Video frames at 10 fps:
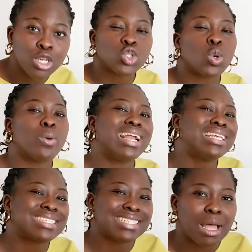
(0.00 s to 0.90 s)
So when
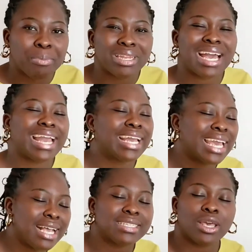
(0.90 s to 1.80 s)
he's napping, I
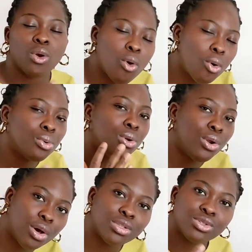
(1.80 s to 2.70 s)
get a whole
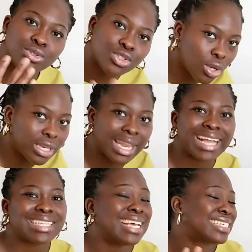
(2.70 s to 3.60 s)
lot done.
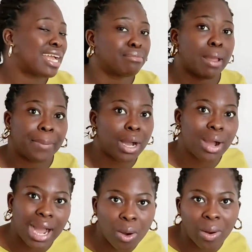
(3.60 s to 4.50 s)
Like, that's like my power
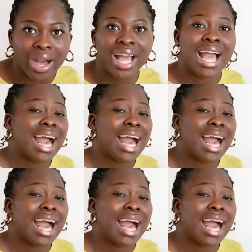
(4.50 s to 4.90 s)
hour.